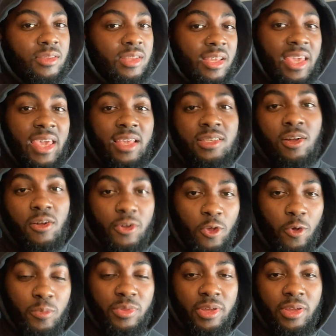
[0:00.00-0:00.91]
The kids
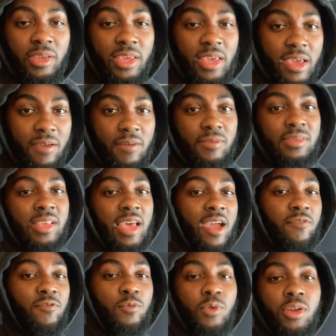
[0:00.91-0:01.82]
already opened their gifts.
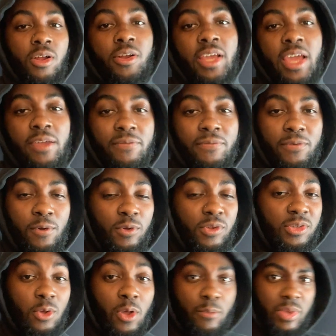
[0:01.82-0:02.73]
Everyone already ate
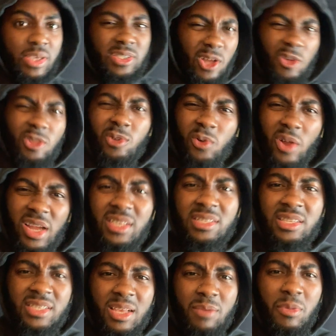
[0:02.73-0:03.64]
food. So I missed all the
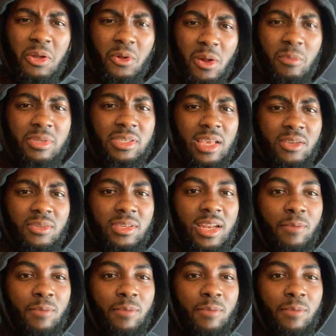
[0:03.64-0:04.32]
craziness at my grandma's house.